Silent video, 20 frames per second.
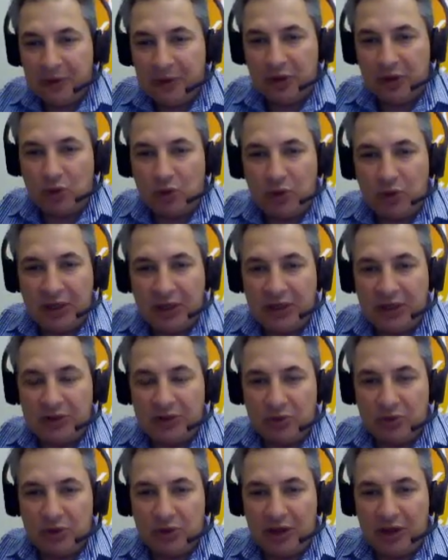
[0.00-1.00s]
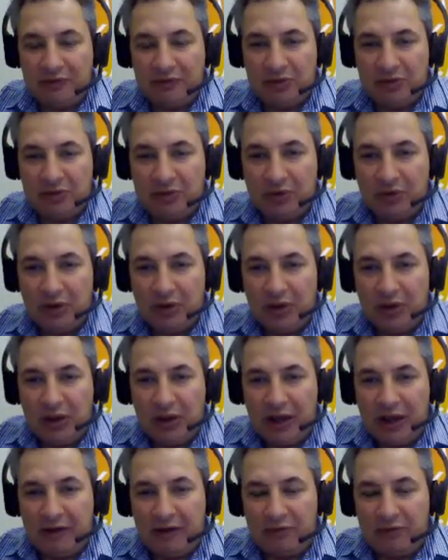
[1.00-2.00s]
in a quiz, or you have to
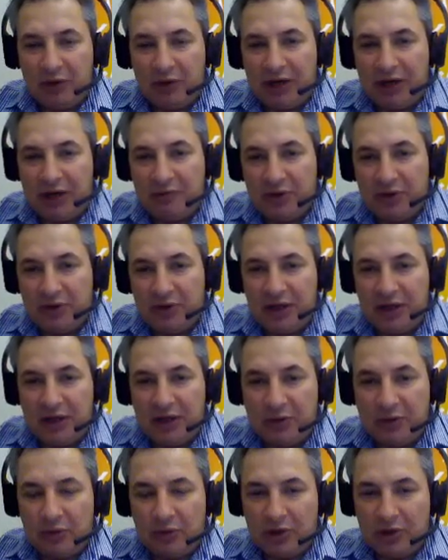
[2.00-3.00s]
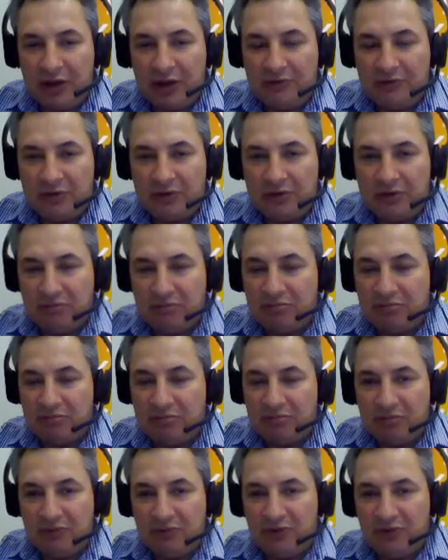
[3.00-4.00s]
have read everything, or you have to
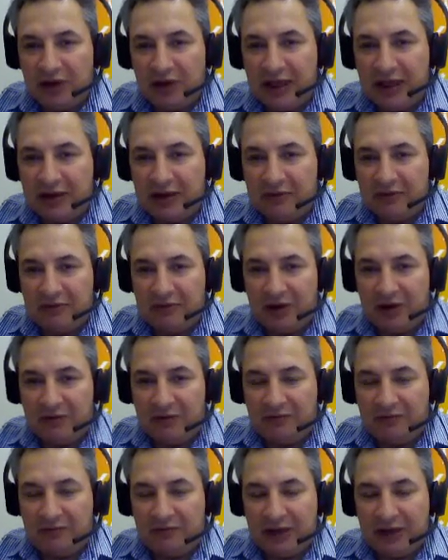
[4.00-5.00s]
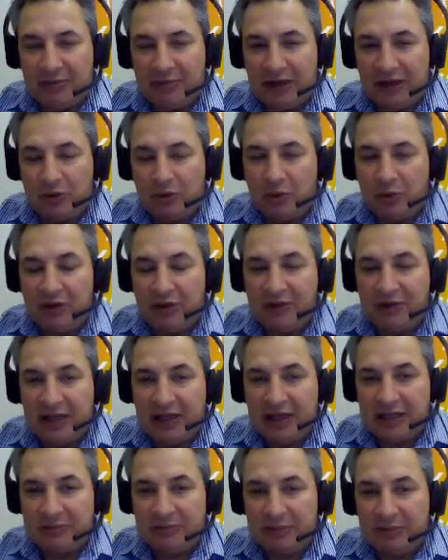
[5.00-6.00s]
fill out a feedback, or whatever the
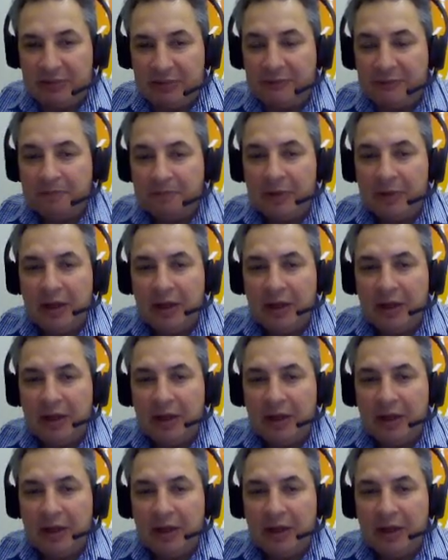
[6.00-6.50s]
case may be.